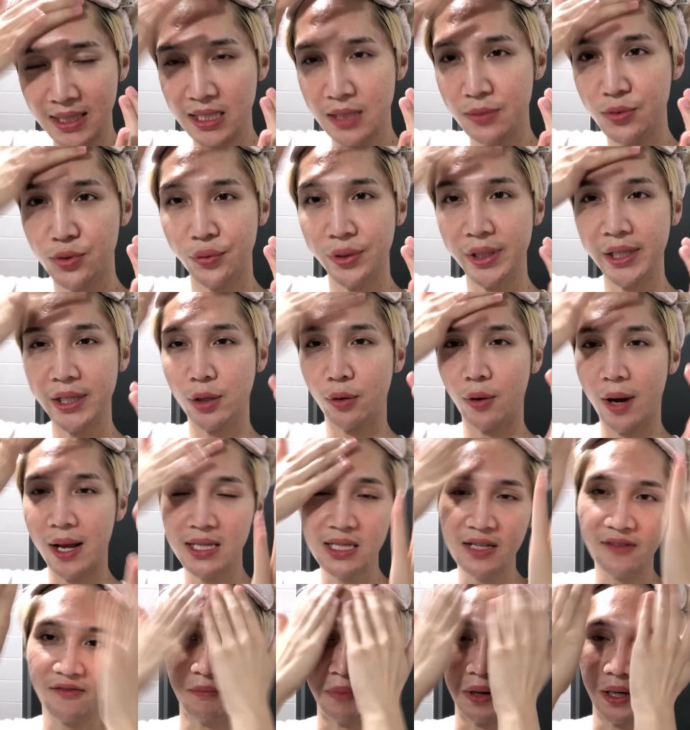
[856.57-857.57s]
It seems really
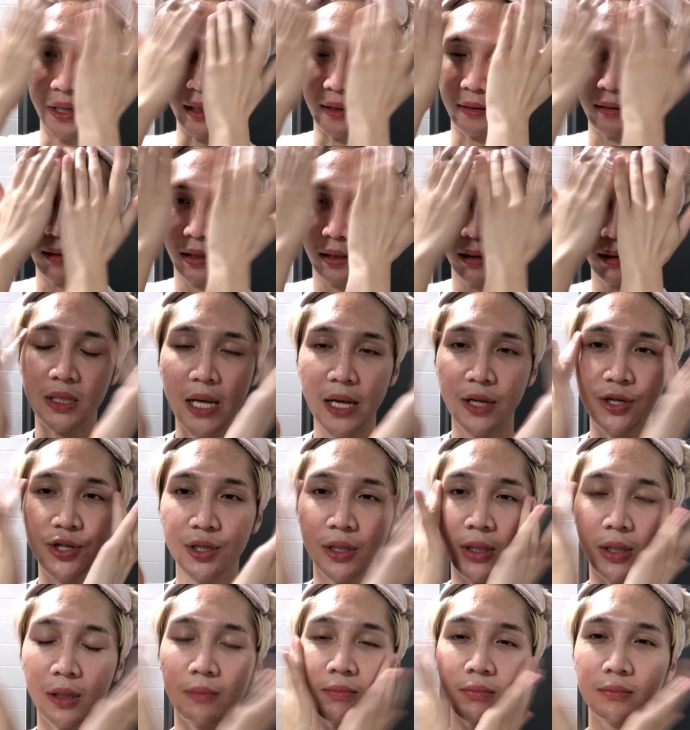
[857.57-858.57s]
aggressive, but it's
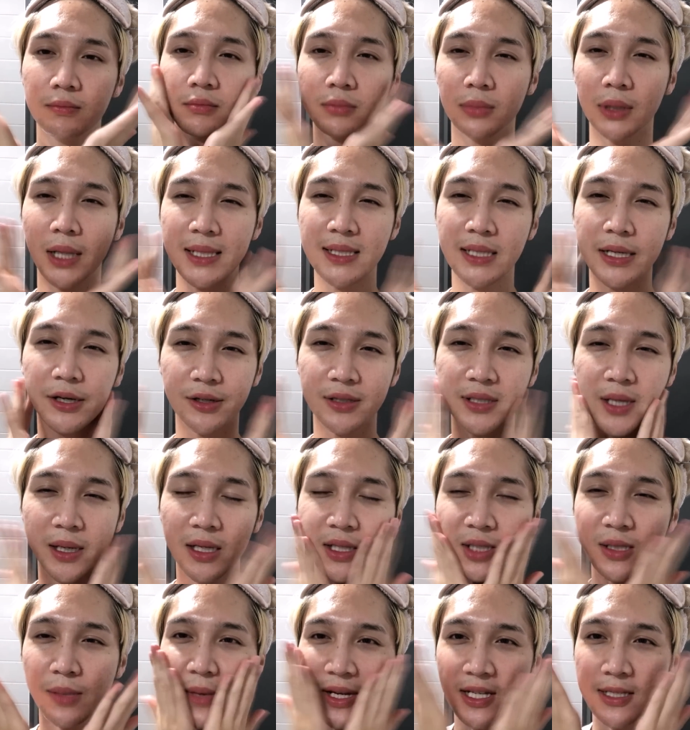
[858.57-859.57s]
actually less
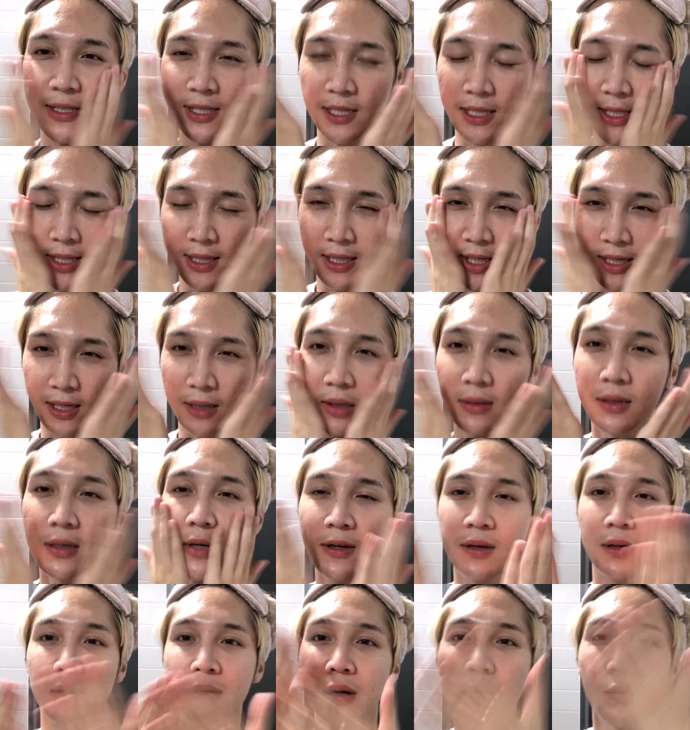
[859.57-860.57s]
irritating to my skin than
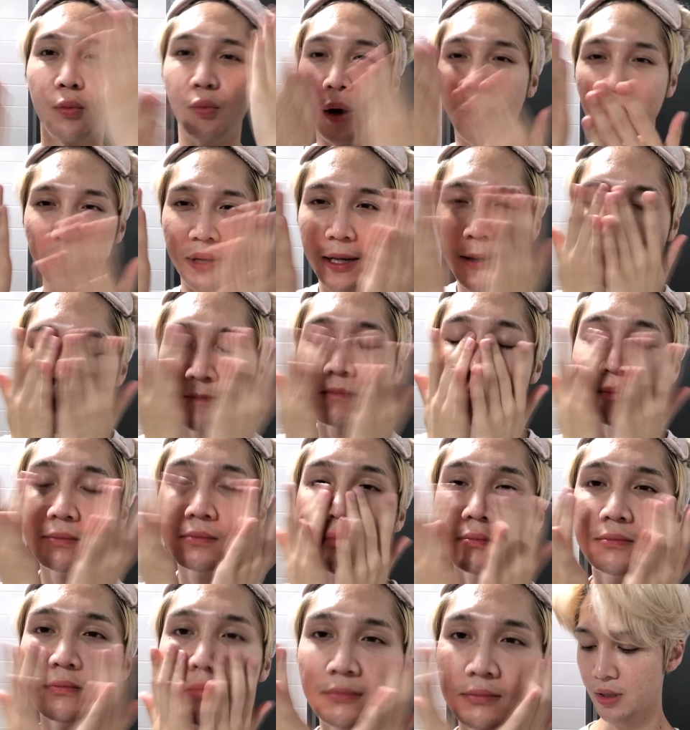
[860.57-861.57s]
rubbing
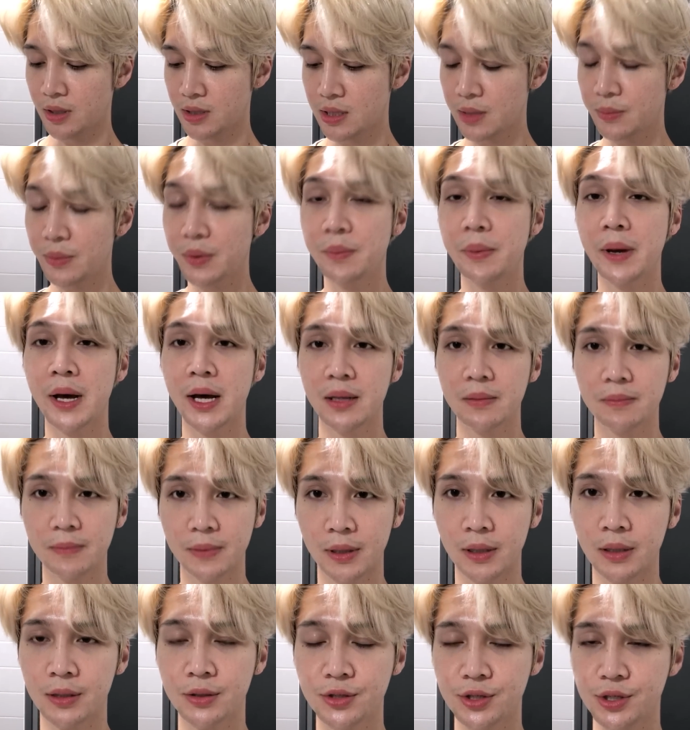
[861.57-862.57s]
because I'm a
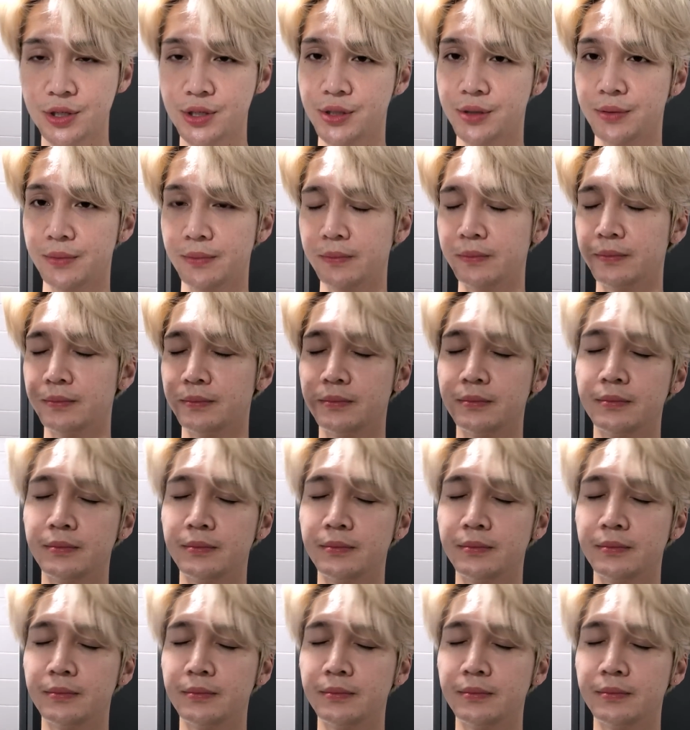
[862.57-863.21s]
bad bitch.